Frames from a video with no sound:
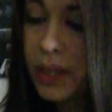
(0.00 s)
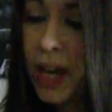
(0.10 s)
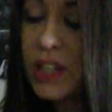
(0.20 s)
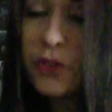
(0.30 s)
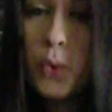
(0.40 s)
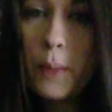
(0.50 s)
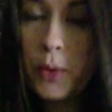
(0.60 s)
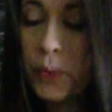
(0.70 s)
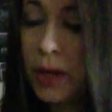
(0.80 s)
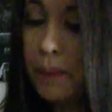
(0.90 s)
As for
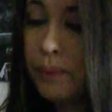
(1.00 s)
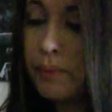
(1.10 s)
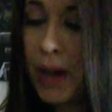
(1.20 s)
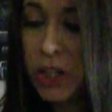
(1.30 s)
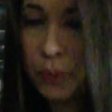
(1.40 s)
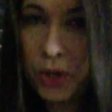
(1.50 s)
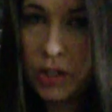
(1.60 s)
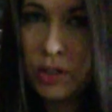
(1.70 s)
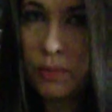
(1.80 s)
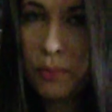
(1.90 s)
weaponry, Max
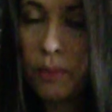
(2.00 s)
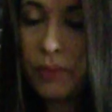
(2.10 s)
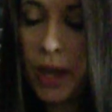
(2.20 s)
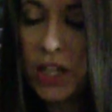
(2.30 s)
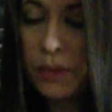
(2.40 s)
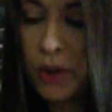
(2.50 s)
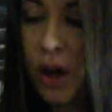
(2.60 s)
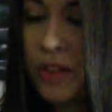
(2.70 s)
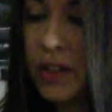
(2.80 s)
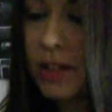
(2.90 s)
Brooks, expert
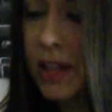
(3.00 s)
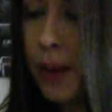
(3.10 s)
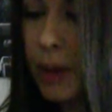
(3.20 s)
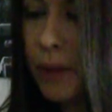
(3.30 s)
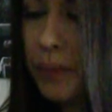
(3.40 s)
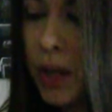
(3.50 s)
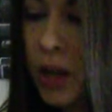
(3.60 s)
all things zombie,